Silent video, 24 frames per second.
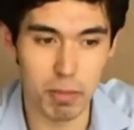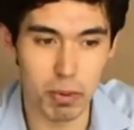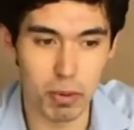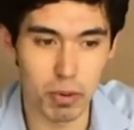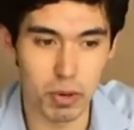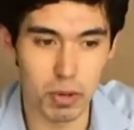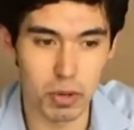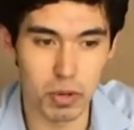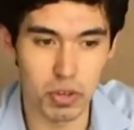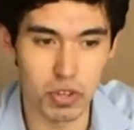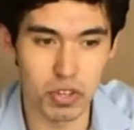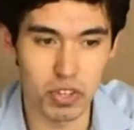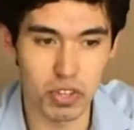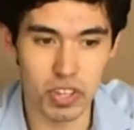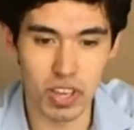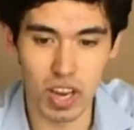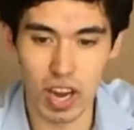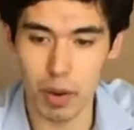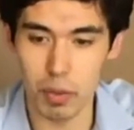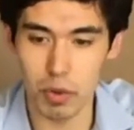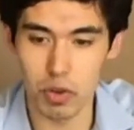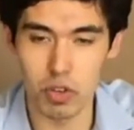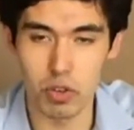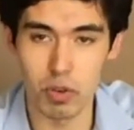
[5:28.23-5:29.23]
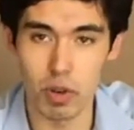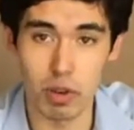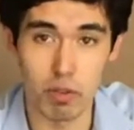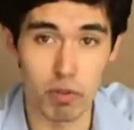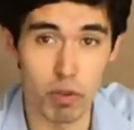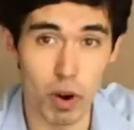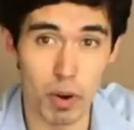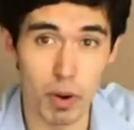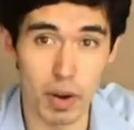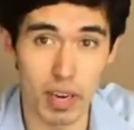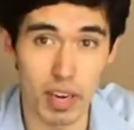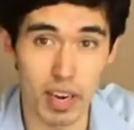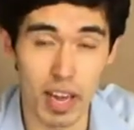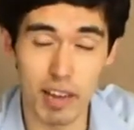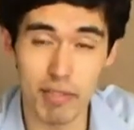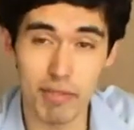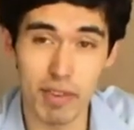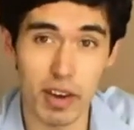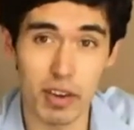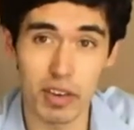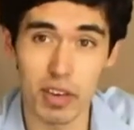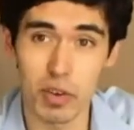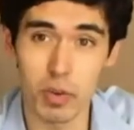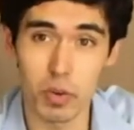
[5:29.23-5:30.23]
Paul's, I was doing rowing, and I
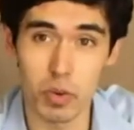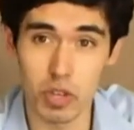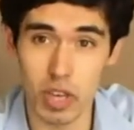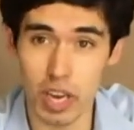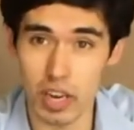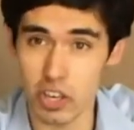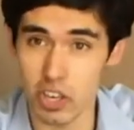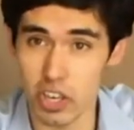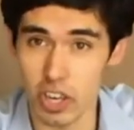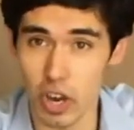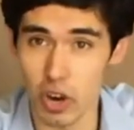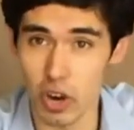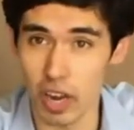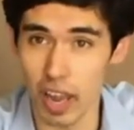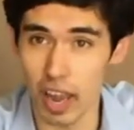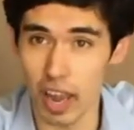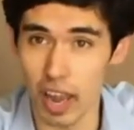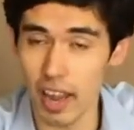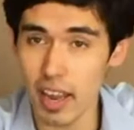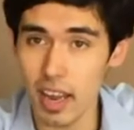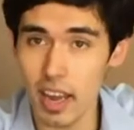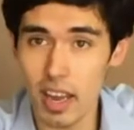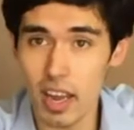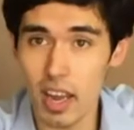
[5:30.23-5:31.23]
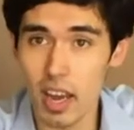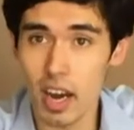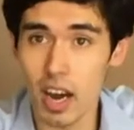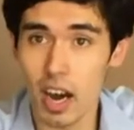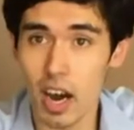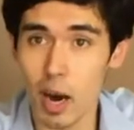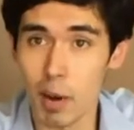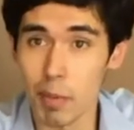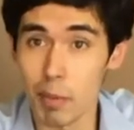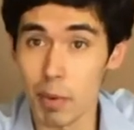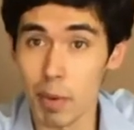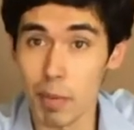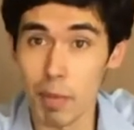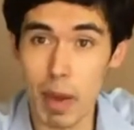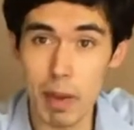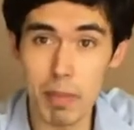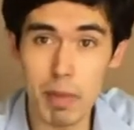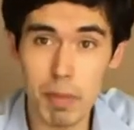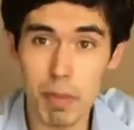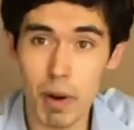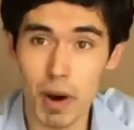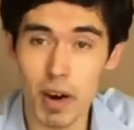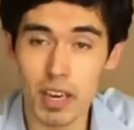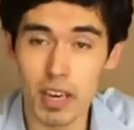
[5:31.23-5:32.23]
found it was actually okay, uh, but maybe
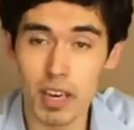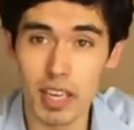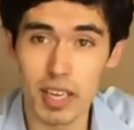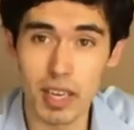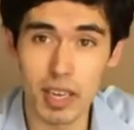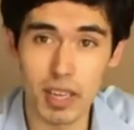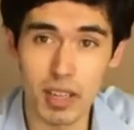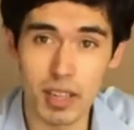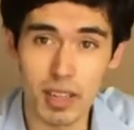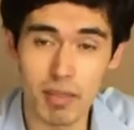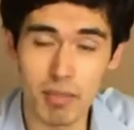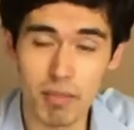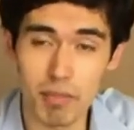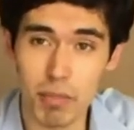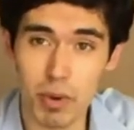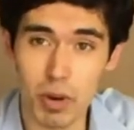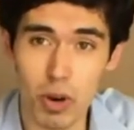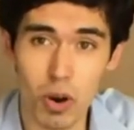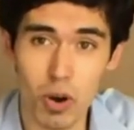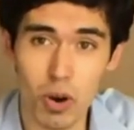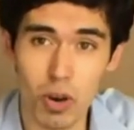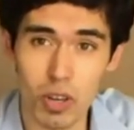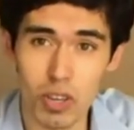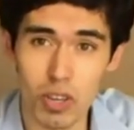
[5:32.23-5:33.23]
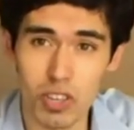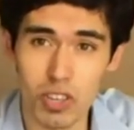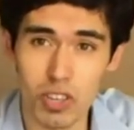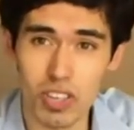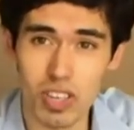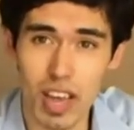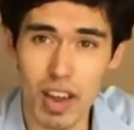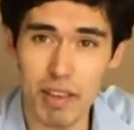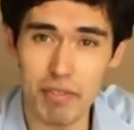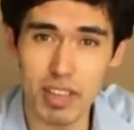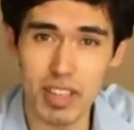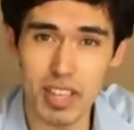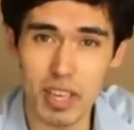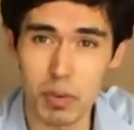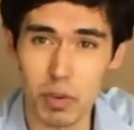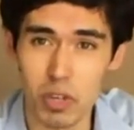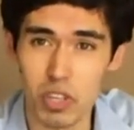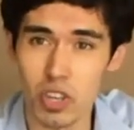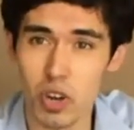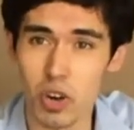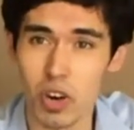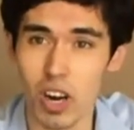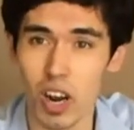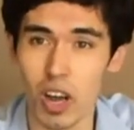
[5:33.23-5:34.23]
partly because everything was
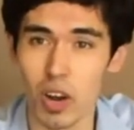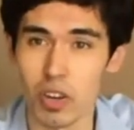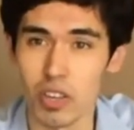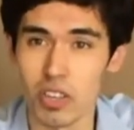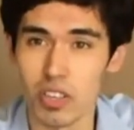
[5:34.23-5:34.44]
so close.